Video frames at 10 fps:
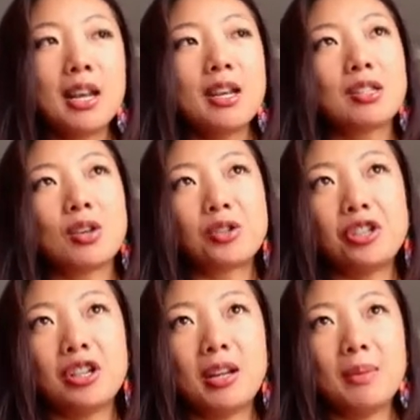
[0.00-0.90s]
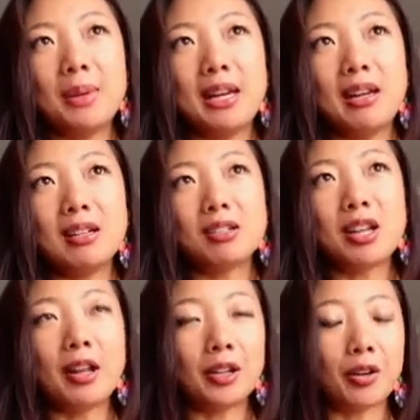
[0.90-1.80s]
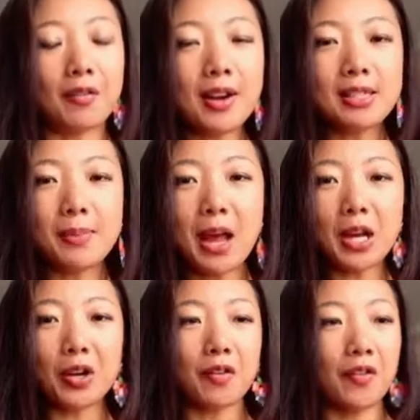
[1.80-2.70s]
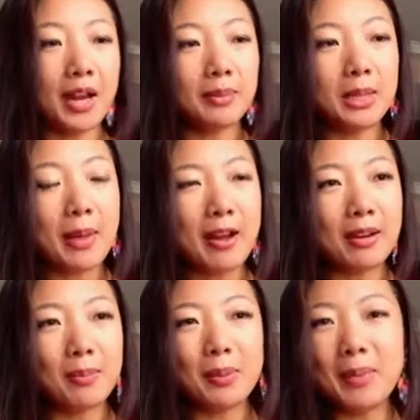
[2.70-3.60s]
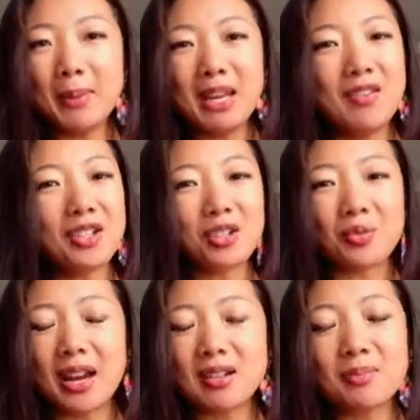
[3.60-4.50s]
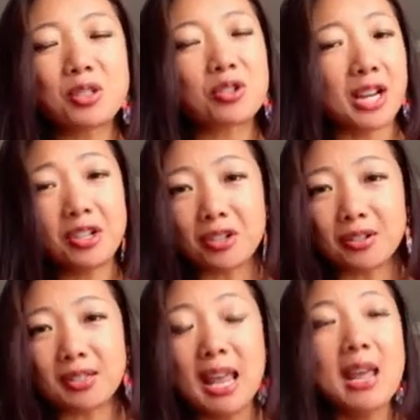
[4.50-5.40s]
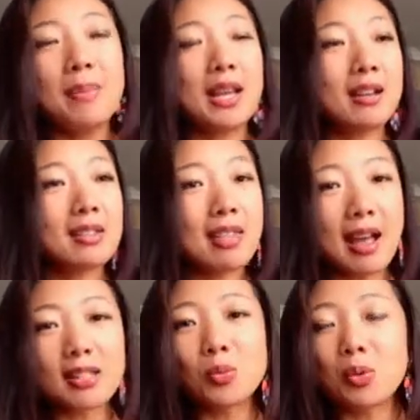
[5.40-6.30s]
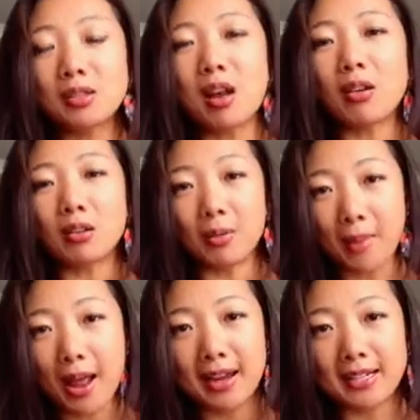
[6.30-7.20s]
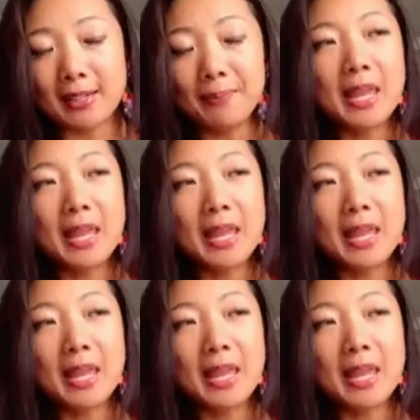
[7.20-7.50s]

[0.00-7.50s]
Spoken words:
So she could be telling her friends about it, her family about it, but maybe even just random strangers, because that's what's on her mind.